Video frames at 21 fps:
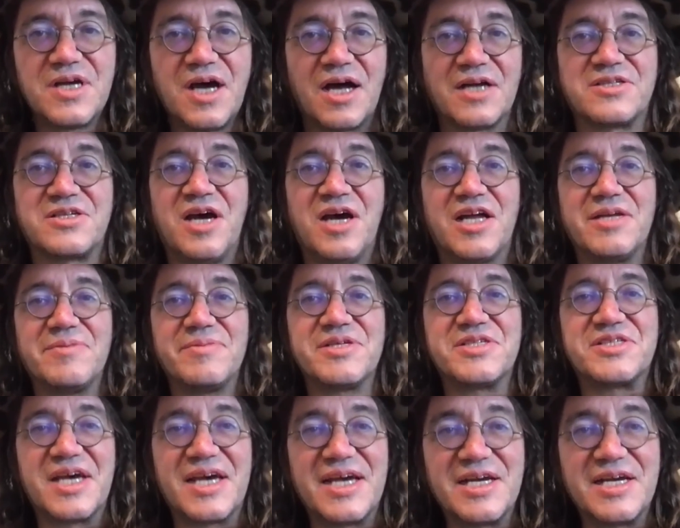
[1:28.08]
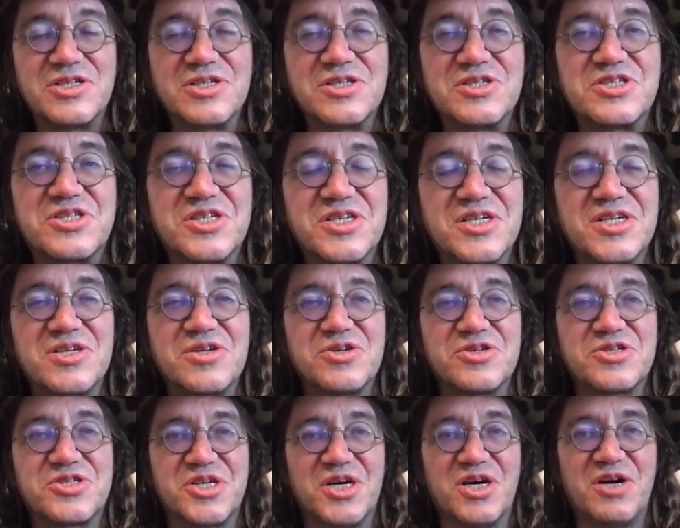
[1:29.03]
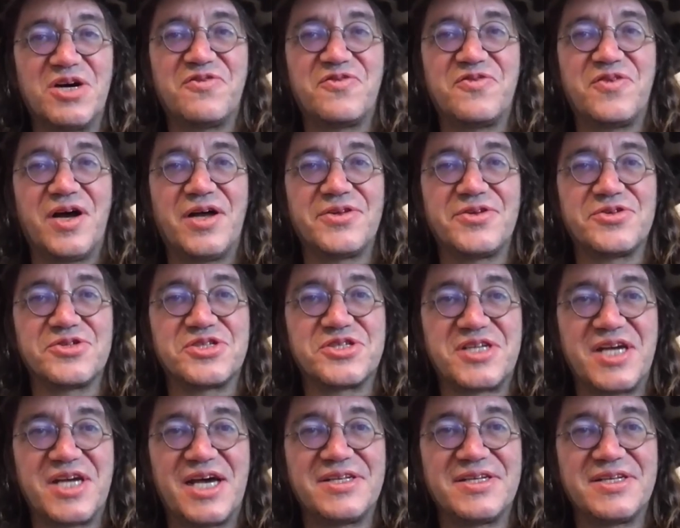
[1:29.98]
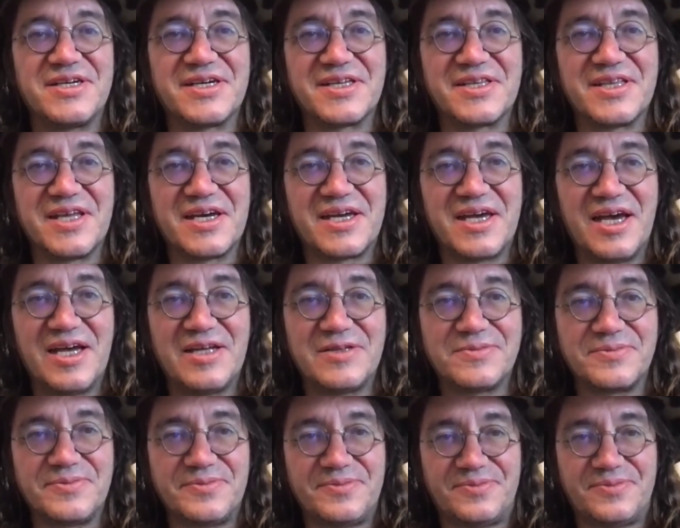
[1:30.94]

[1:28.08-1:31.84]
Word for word: autonomous agency or self understanding. They can't